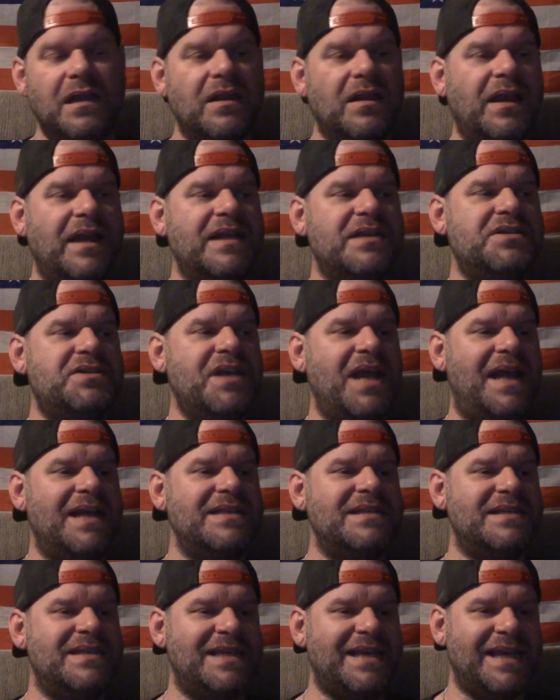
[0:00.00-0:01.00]
Like
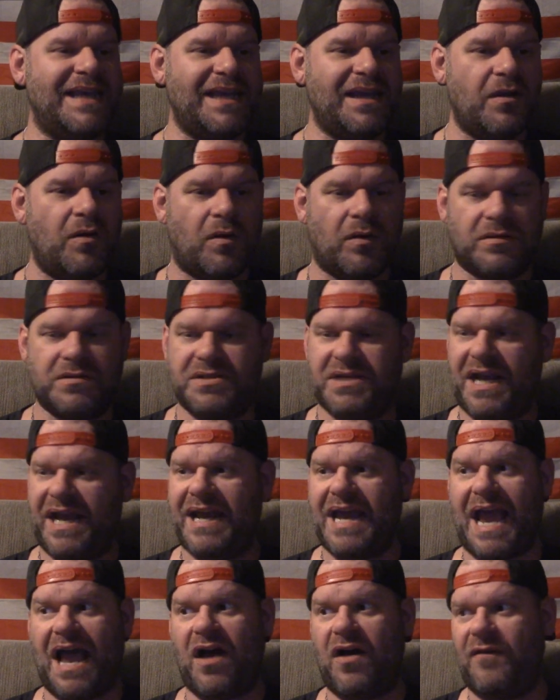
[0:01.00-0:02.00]
Gen Z or
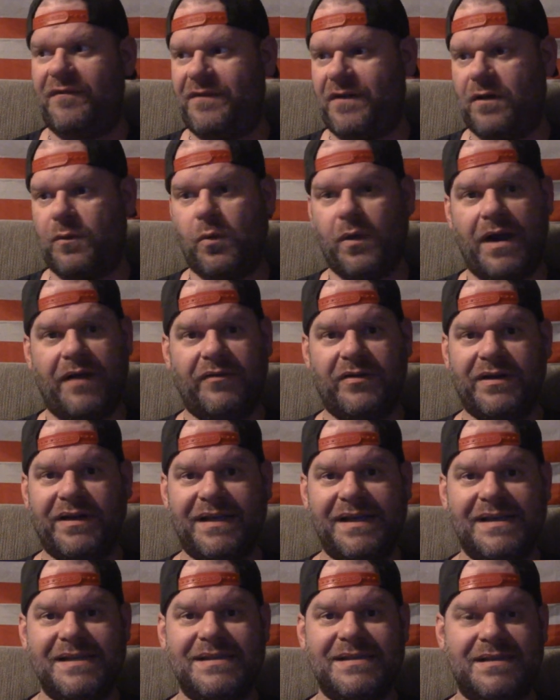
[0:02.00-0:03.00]
Gen Alpha or whatever it
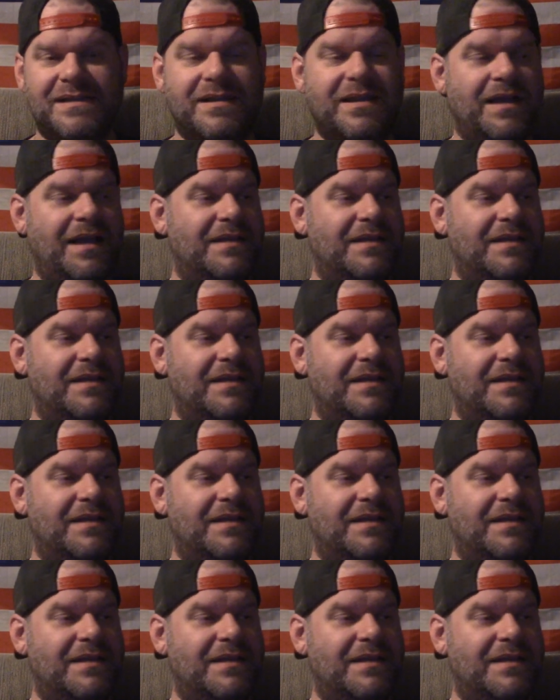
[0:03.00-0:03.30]
is,